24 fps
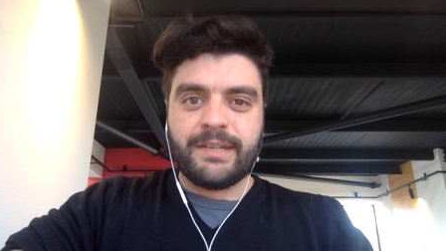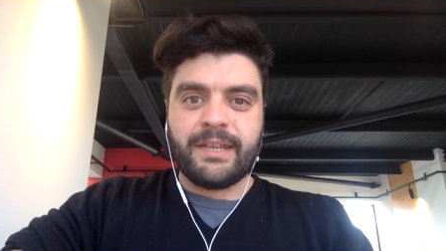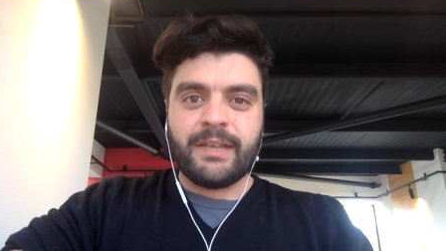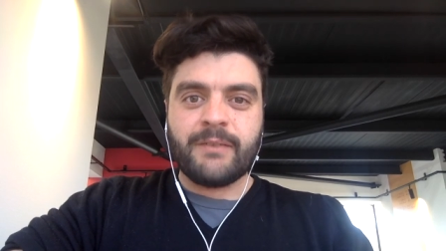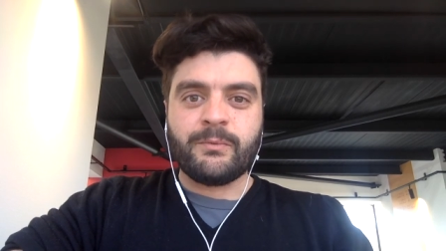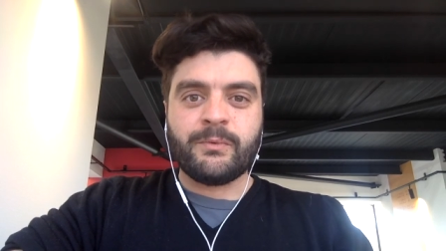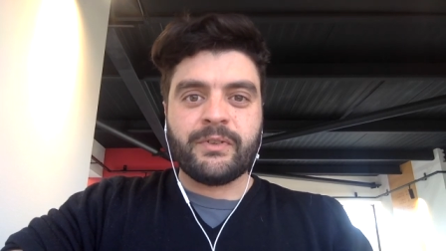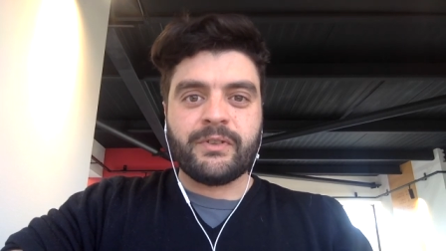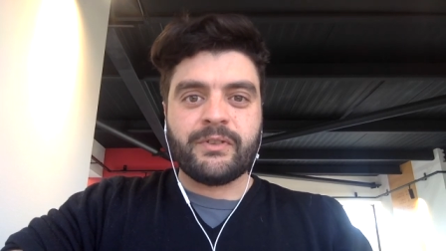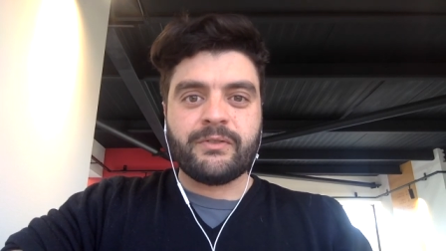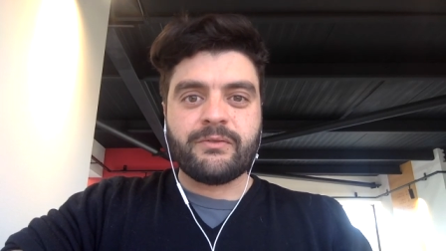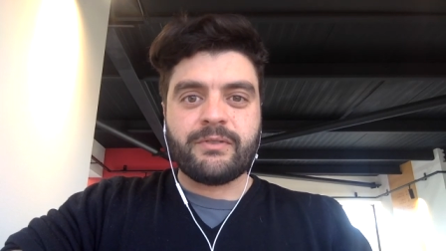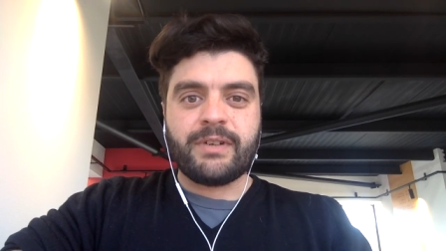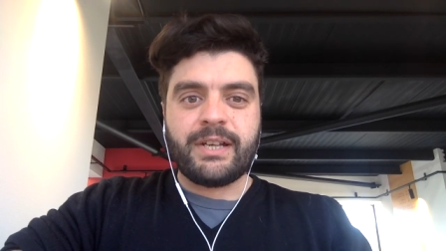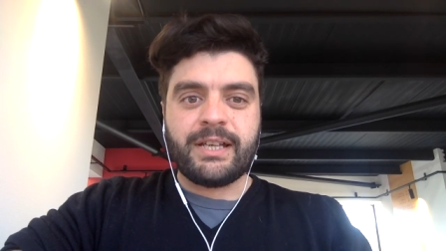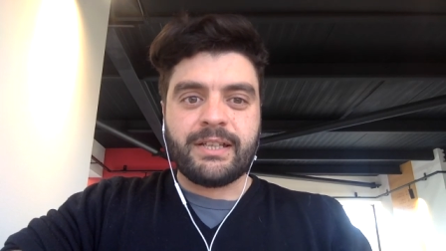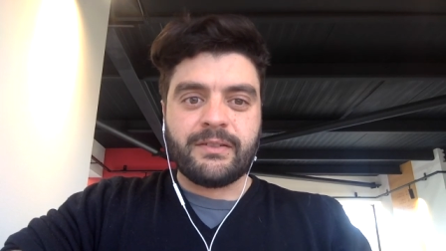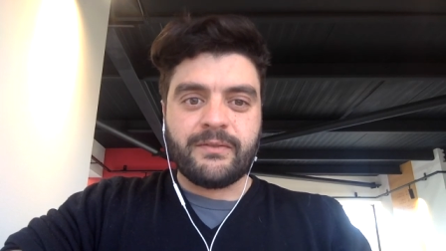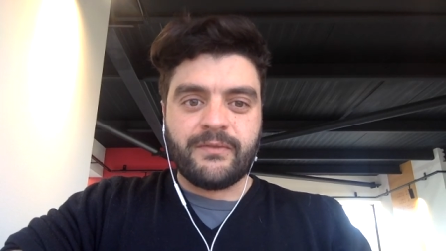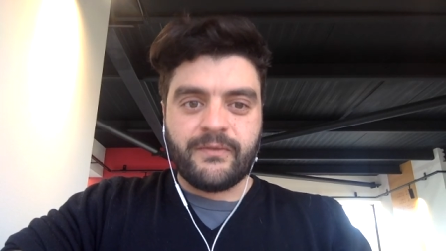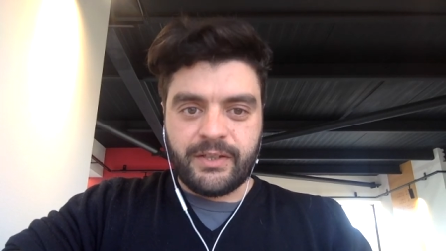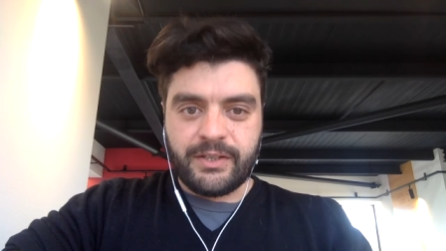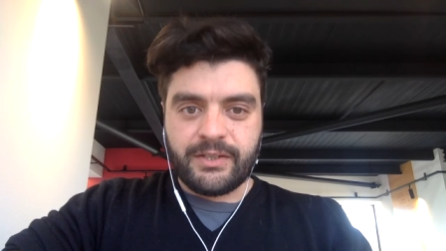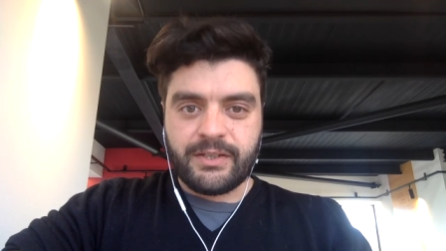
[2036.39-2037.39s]
that was
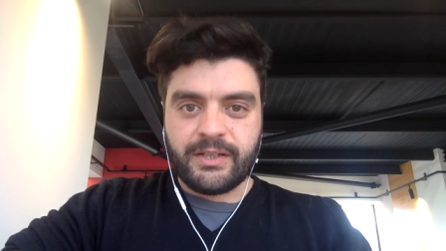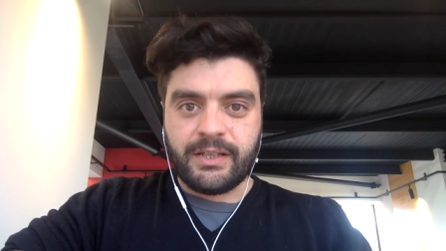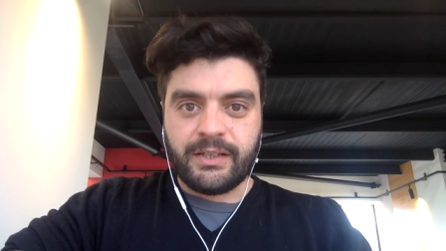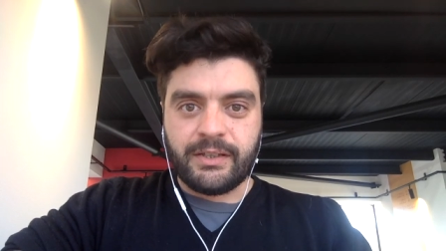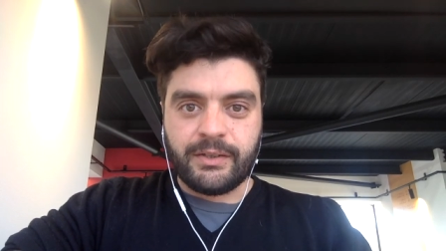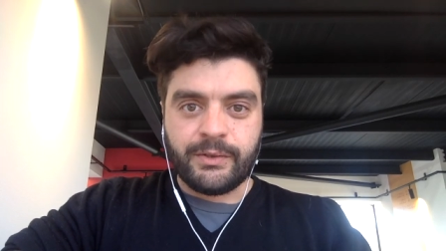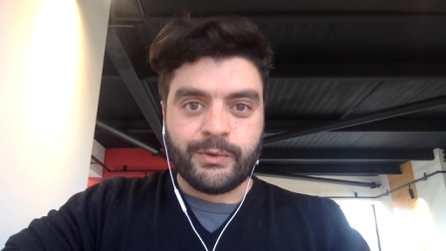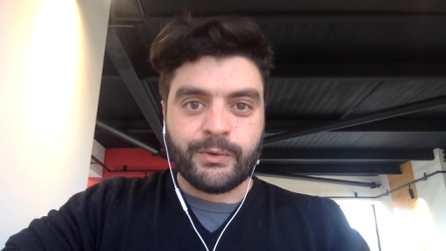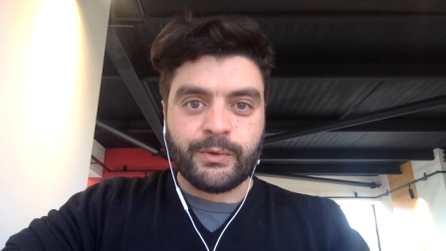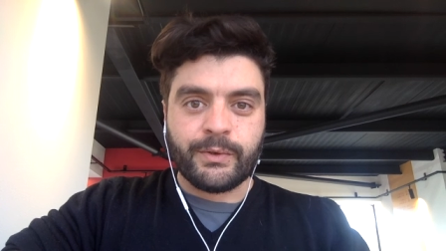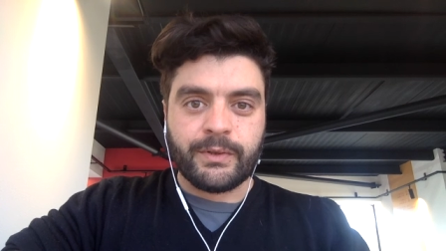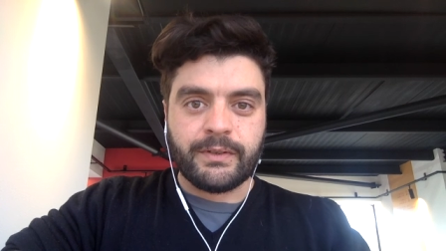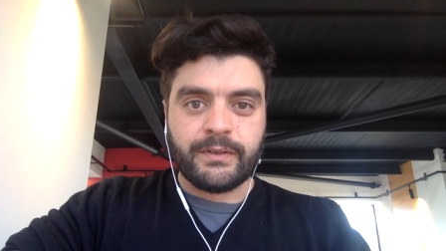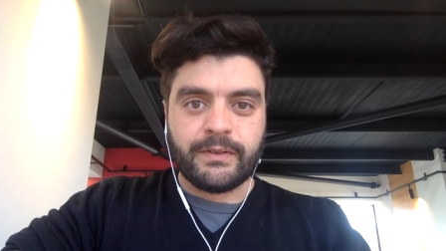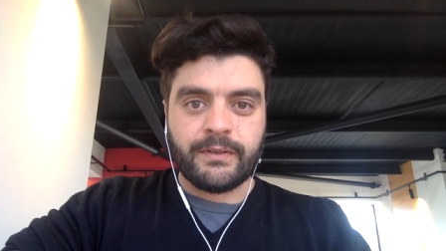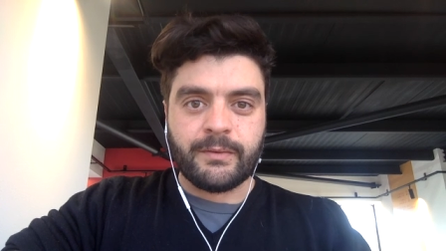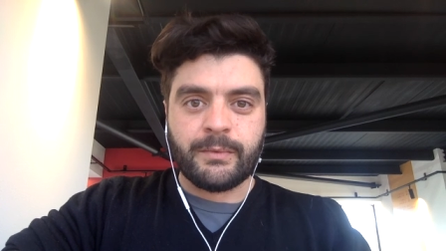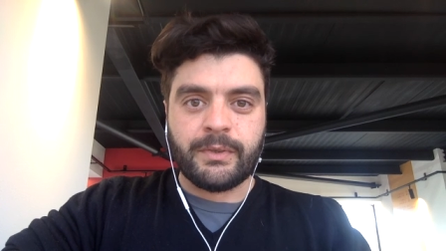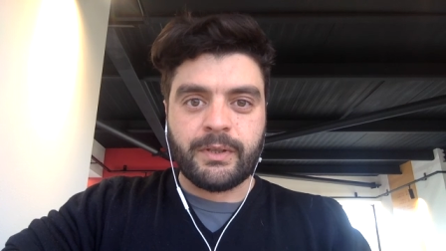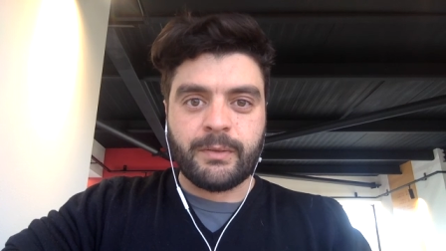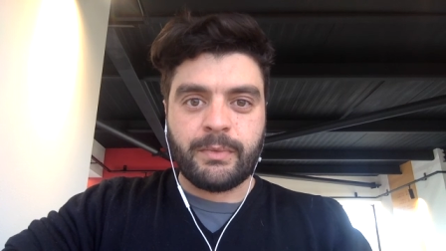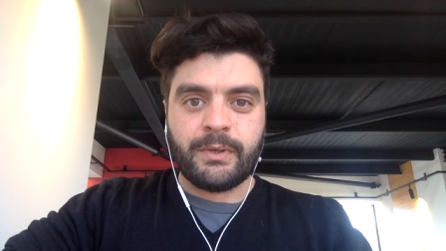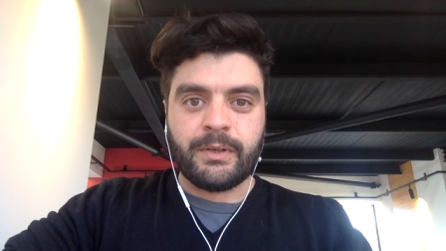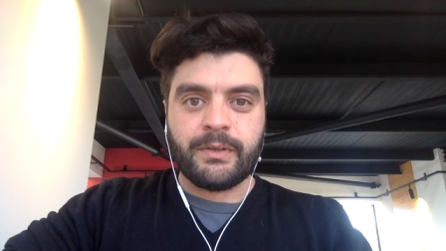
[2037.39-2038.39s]
Rand Fishkin talking to
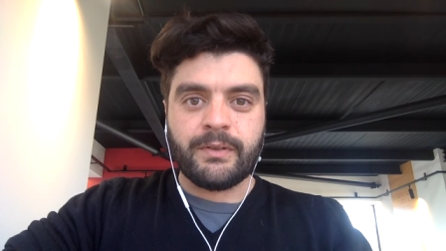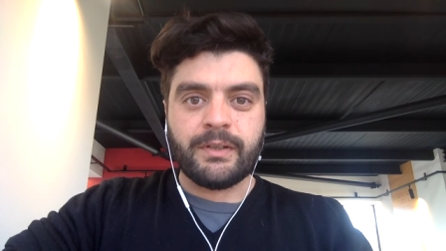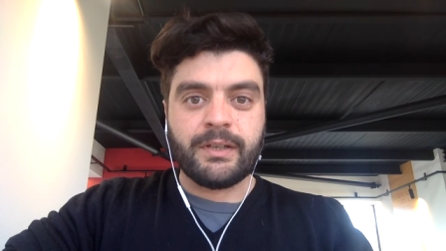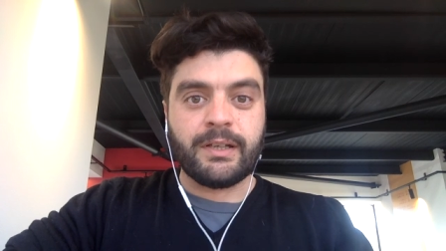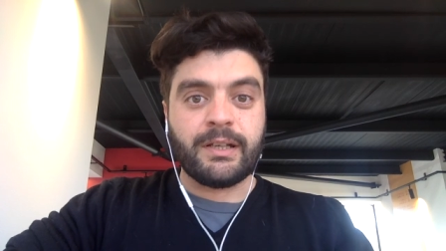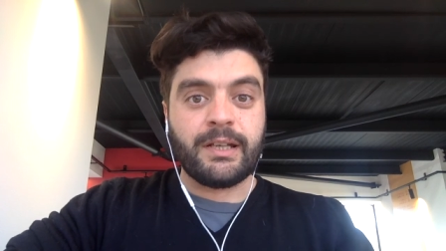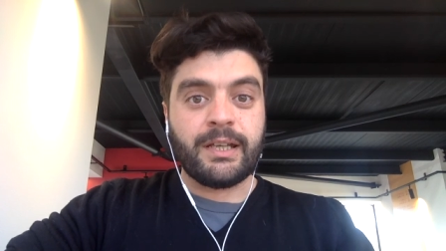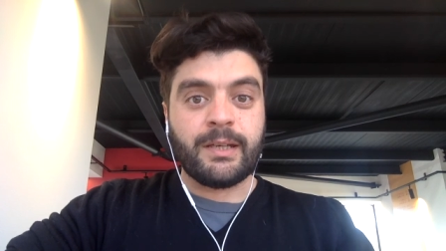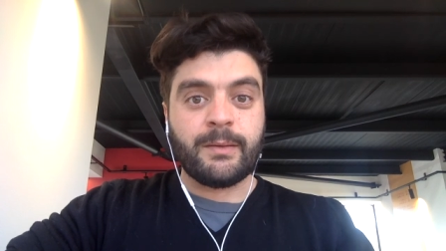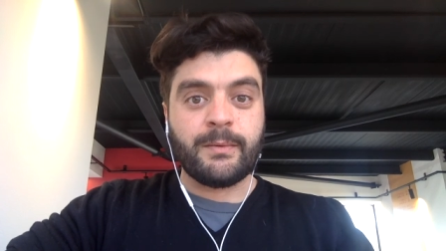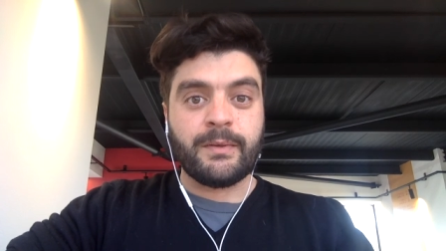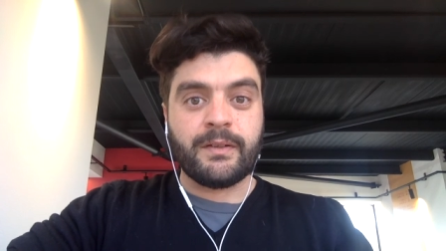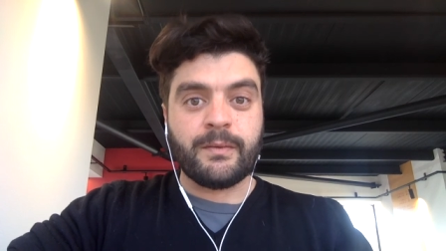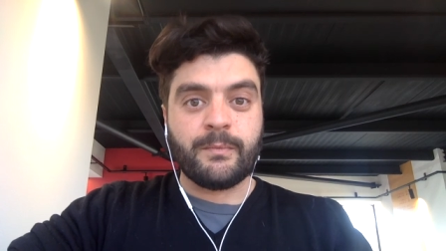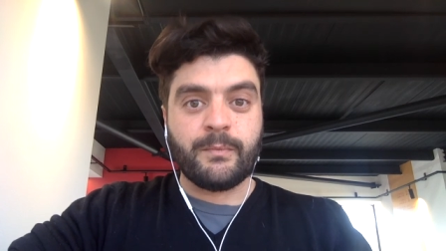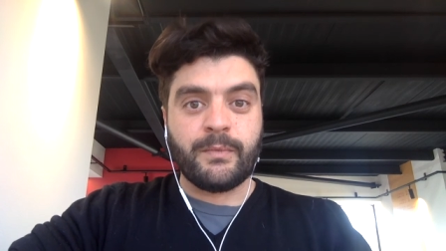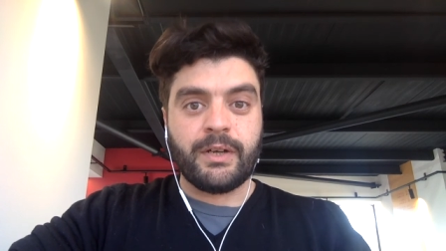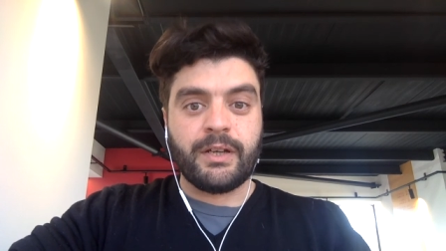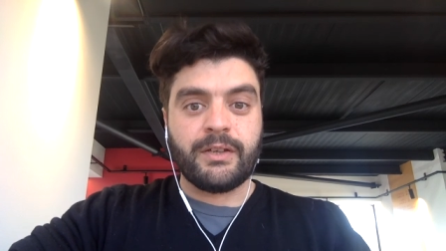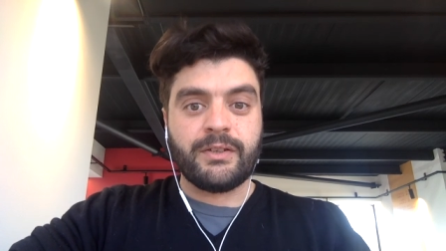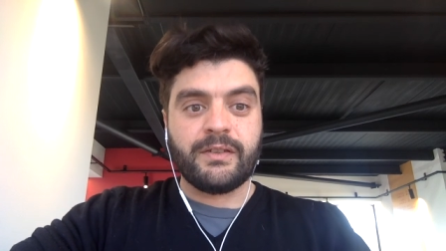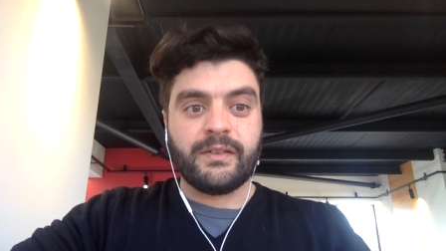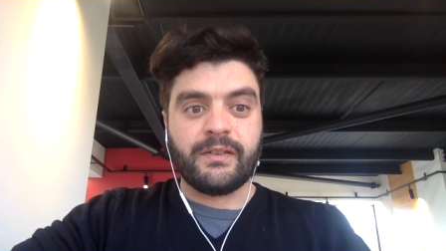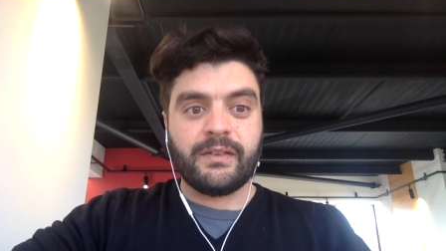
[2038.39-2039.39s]
me about the climate
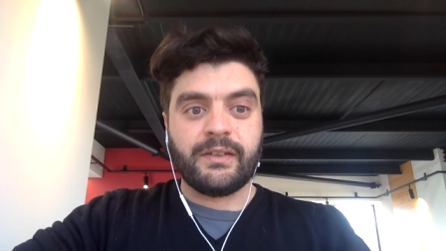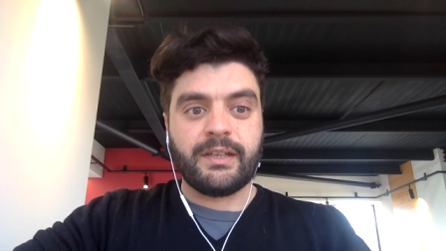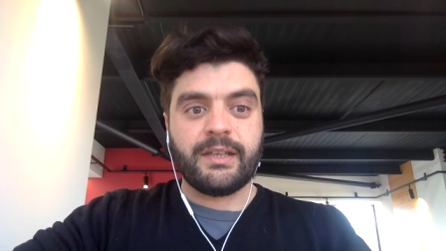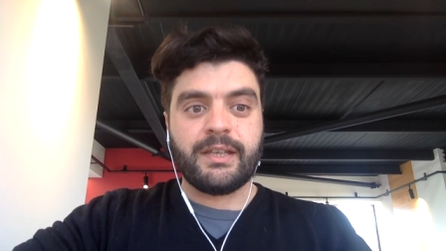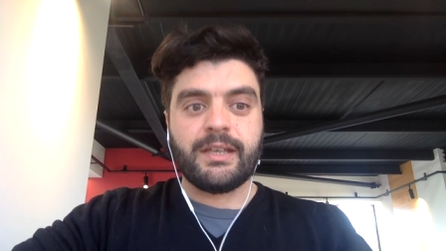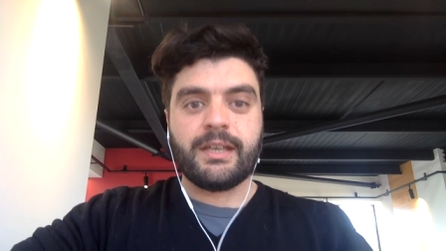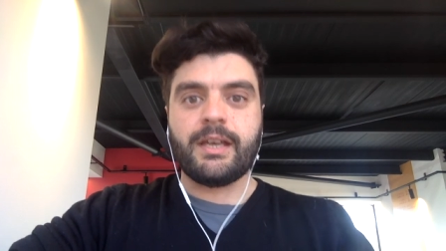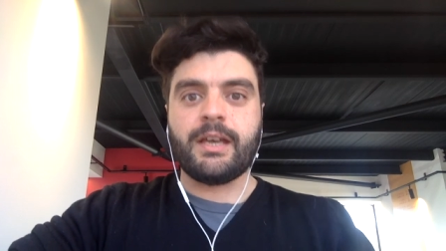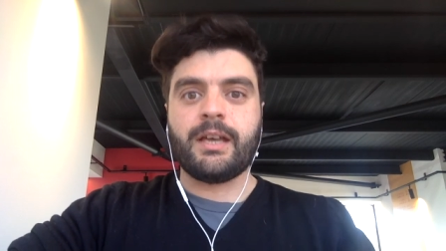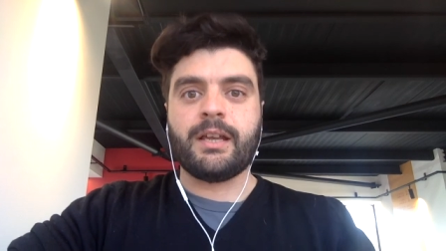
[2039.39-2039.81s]
emergency